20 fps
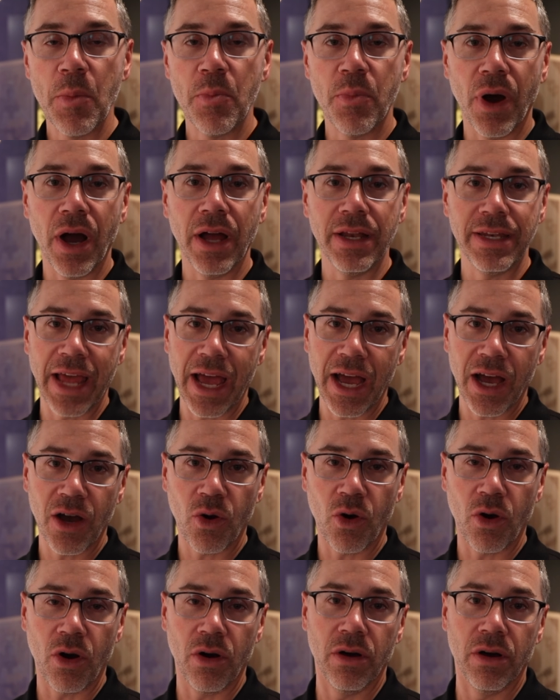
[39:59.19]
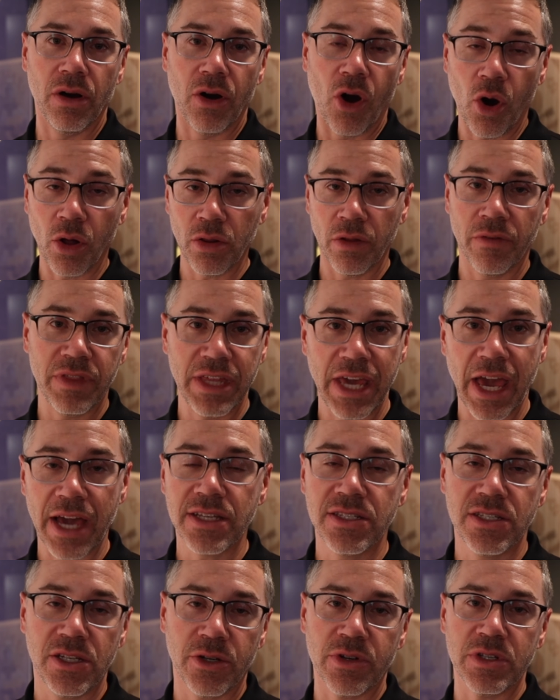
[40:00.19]
but now all of the
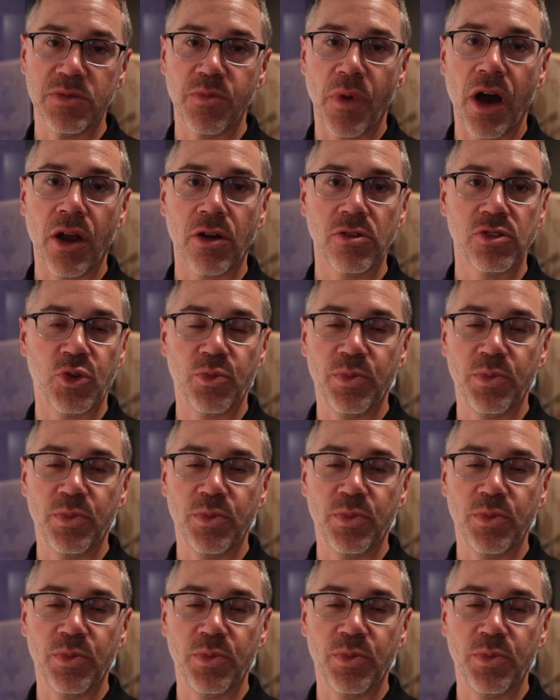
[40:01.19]
X series models